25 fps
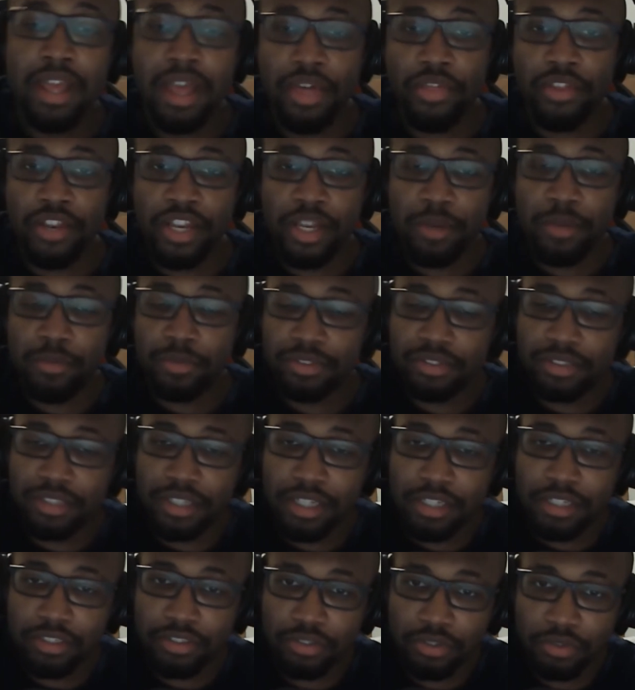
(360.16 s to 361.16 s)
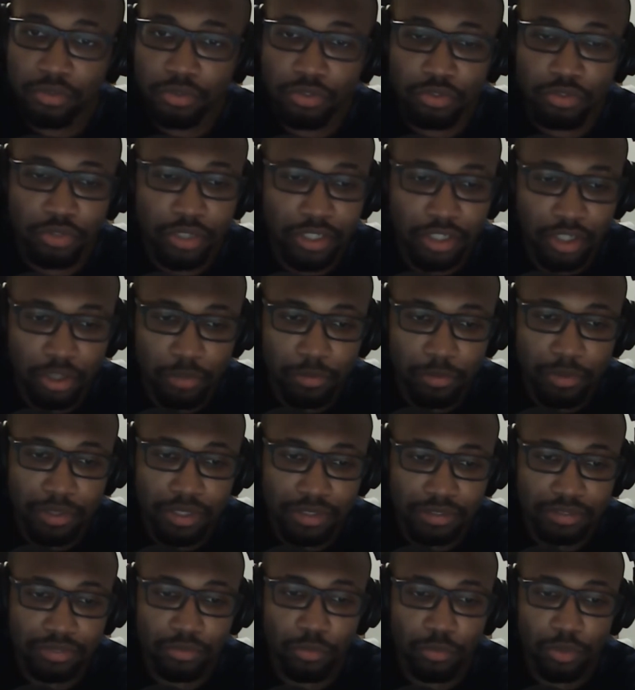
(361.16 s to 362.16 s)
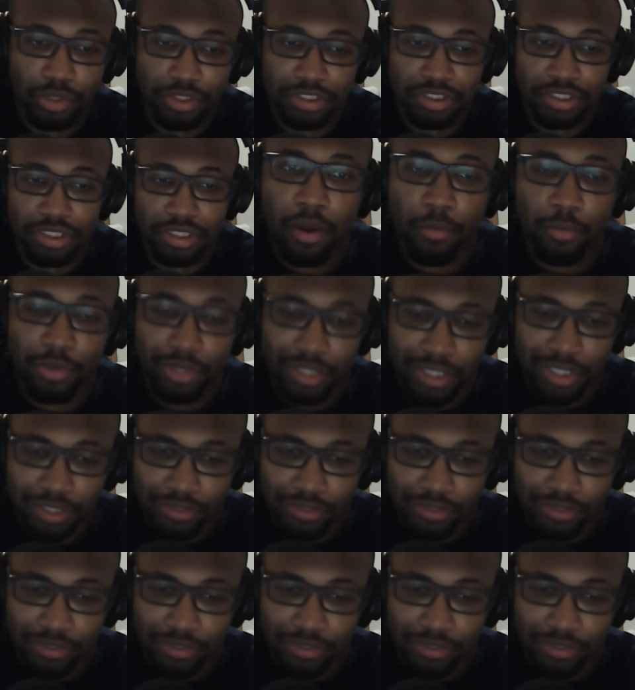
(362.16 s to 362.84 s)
then he proceeds to drink her piss once she relieves